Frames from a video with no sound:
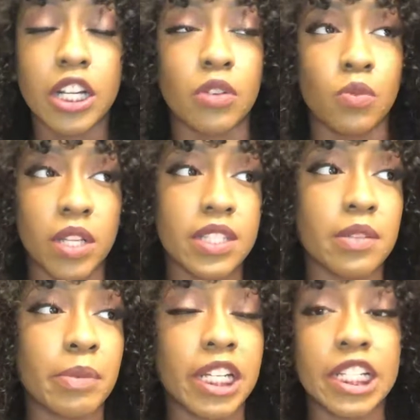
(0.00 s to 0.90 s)
I want
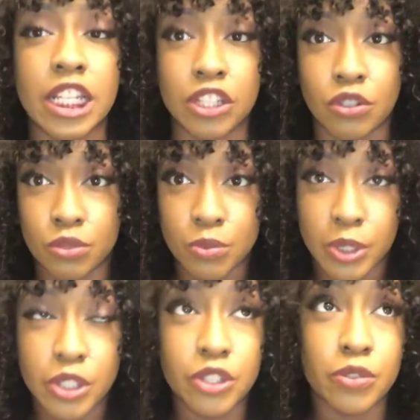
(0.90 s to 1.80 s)
somebody that knows
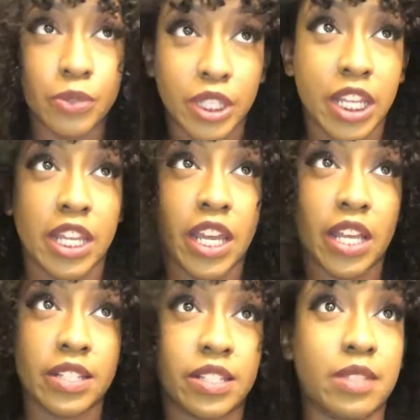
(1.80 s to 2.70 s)
what they're doing and that
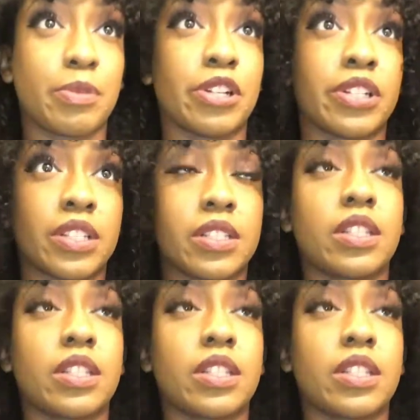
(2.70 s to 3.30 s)
has experience,